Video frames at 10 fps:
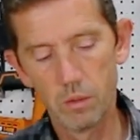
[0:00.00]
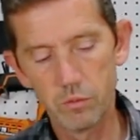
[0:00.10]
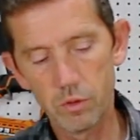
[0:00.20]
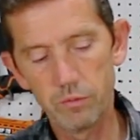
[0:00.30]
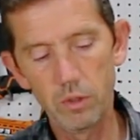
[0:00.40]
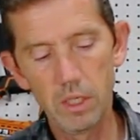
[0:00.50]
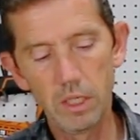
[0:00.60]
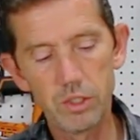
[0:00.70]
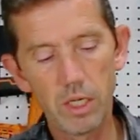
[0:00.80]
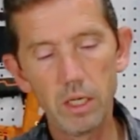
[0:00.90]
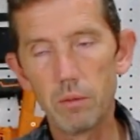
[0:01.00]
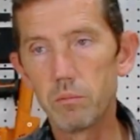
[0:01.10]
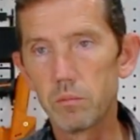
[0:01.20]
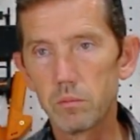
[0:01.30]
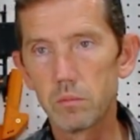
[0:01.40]
So if you get a
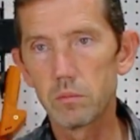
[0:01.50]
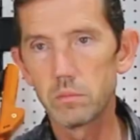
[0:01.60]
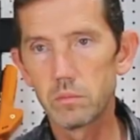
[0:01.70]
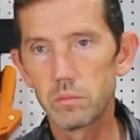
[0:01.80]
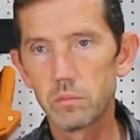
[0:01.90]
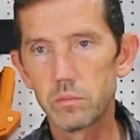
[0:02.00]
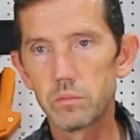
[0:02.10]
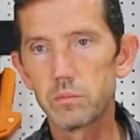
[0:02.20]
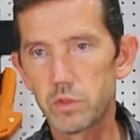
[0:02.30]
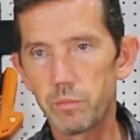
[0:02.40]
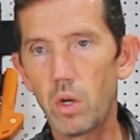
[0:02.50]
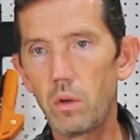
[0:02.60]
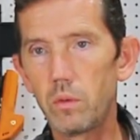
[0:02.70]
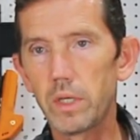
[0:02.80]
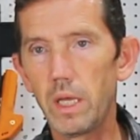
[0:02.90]
jam,
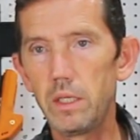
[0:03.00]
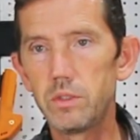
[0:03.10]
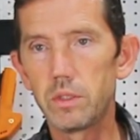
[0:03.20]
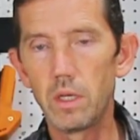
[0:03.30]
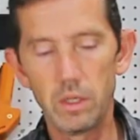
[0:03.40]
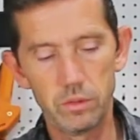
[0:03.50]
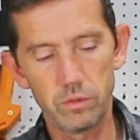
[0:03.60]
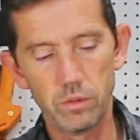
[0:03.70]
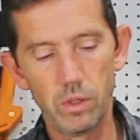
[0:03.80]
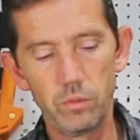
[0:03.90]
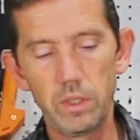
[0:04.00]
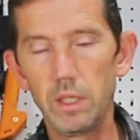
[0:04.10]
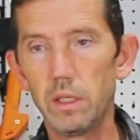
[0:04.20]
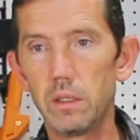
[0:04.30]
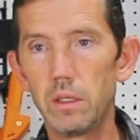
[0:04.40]
small gauge guns are known to
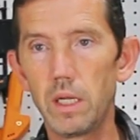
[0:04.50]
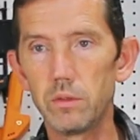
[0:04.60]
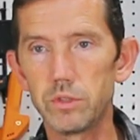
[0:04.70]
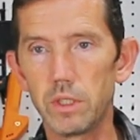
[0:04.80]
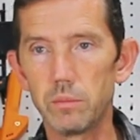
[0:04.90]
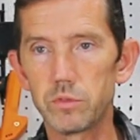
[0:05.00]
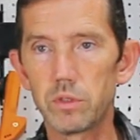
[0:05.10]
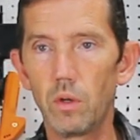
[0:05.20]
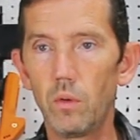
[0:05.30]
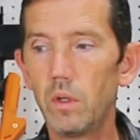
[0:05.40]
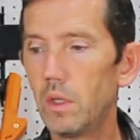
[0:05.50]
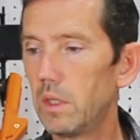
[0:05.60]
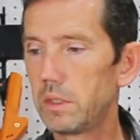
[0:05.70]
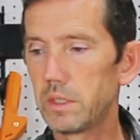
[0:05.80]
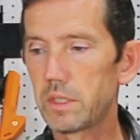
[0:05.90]
get nail jams. So
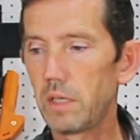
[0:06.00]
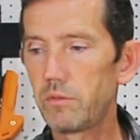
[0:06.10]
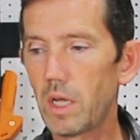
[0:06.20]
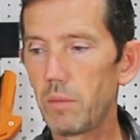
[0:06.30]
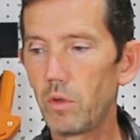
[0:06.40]
to save time